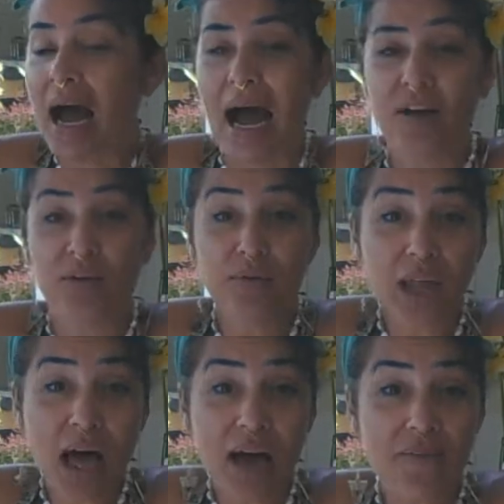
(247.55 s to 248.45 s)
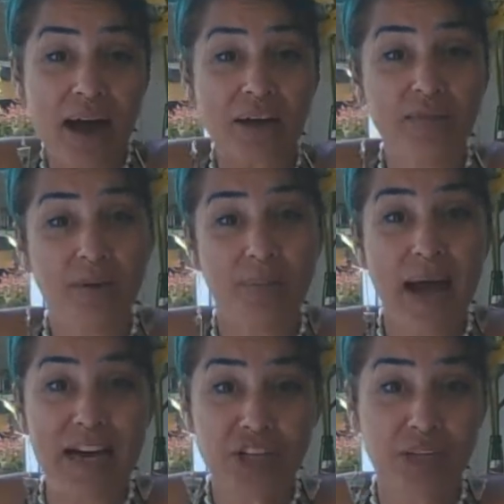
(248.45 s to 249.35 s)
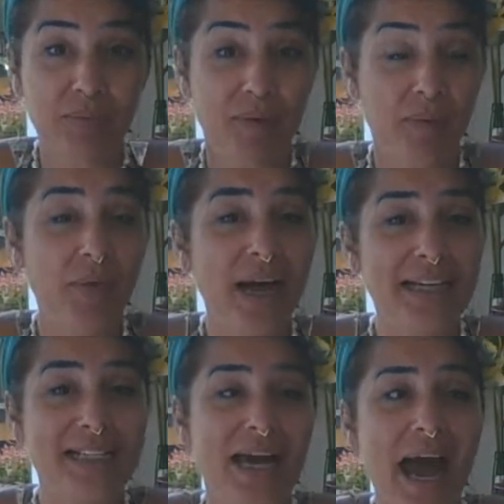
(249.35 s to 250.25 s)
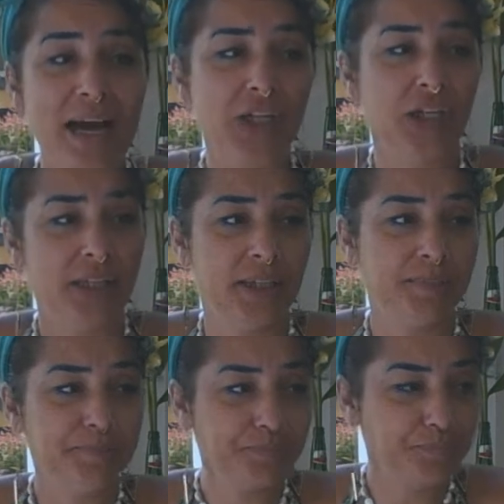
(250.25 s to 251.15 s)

out of love, out of compassion, blah, blah, blah, is actually